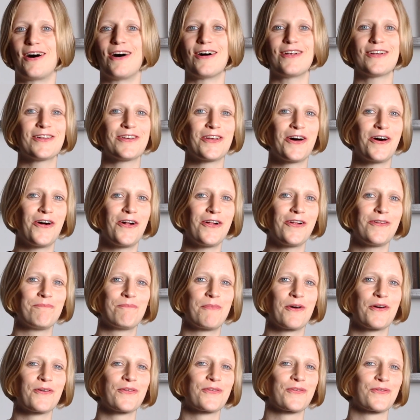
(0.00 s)
All in all,
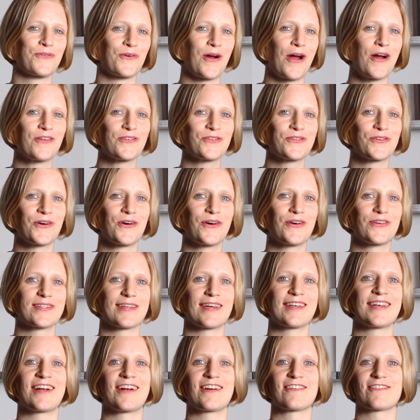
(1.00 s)
both ground source
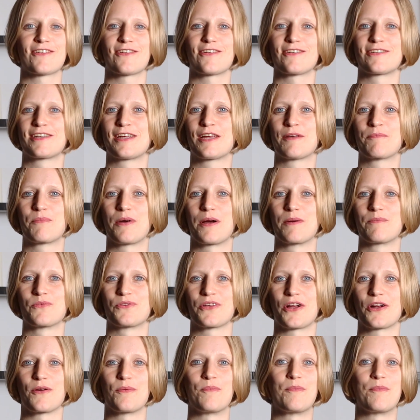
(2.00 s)
and air source heat pumps are